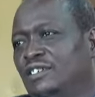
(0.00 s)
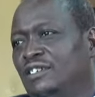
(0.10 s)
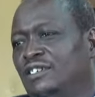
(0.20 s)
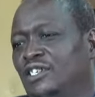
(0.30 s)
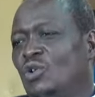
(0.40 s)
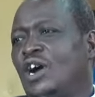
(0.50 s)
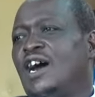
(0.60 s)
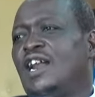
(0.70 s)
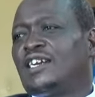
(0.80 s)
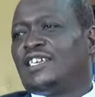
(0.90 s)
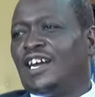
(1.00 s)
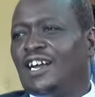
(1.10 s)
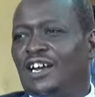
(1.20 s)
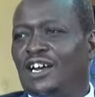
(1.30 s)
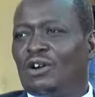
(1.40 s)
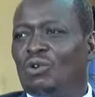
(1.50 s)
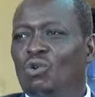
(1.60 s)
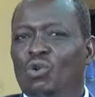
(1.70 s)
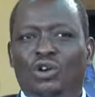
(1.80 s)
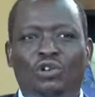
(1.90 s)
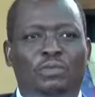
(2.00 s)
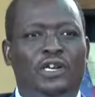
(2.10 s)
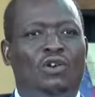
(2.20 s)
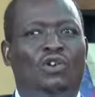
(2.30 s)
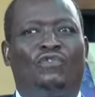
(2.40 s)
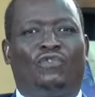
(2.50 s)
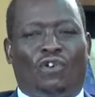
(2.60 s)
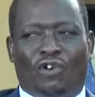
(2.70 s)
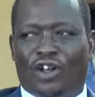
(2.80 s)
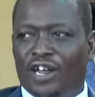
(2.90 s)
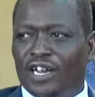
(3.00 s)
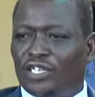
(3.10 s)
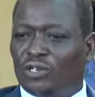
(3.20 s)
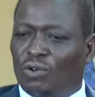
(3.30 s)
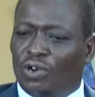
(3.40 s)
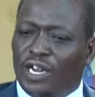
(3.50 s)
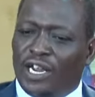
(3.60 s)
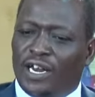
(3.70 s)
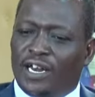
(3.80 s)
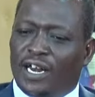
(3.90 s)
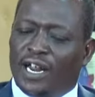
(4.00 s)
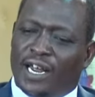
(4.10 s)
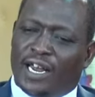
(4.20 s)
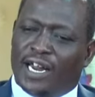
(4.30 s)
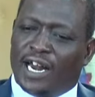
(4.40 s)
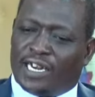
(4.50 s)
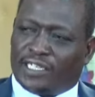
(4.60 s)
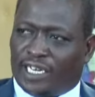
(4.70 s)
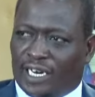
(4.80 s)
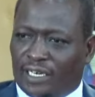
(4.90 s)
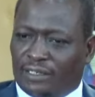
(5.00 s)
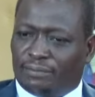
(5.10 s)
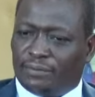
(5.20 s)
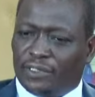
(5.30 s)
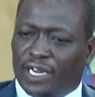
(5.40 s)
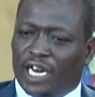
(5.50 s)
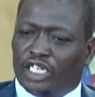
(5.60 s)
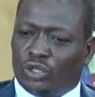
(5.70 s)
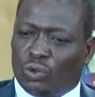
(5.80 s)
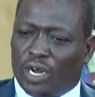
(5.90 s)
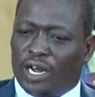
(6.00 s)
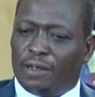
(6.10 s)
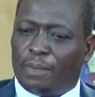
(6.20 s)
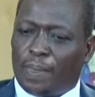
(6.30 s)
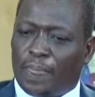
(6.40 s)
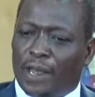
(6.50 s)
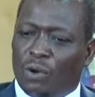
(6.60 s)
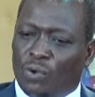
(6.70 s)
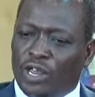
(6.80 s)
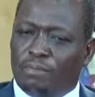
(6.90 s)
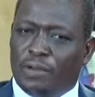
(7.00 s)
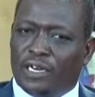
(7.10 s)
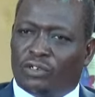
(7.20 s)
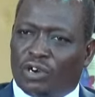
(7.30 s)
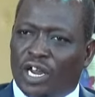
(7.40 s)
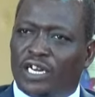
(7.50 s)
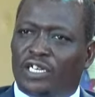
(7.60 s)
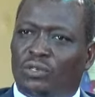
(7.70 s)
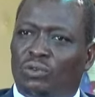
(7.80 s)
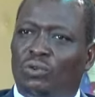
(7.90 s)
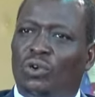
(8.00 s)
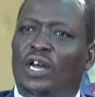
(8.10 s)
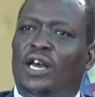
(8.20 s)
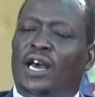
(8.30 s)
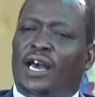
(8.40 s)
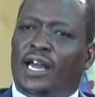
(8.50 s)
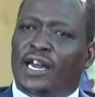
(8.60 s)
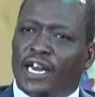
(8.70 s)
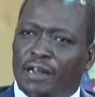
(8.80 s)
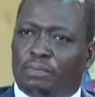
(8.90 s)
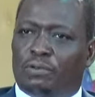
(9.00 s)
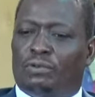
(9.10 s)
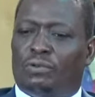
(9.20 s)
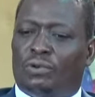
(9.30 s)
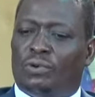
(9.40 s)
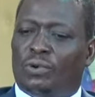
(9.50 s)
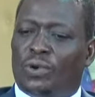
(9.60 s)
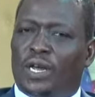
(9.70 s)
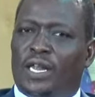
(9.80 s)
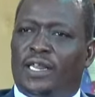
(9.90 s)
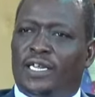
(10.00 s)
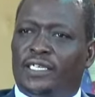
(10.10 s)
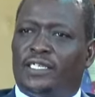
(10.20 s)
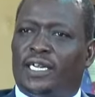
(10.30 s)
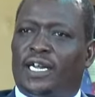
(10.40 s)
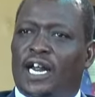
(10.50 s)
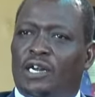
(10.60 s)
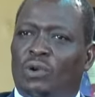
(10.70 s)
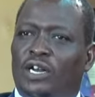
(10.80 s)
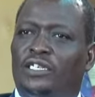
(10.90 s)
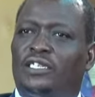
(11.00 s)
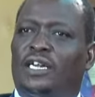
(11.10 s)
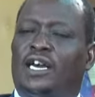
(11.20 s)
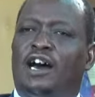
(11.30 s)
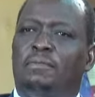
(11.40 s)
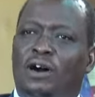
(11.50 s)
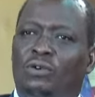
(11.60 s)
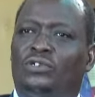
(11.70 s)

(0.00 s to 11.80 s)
Your character, who will you be known for? So in a nutshell, at Chuka, we've been trying to enable these graduates come out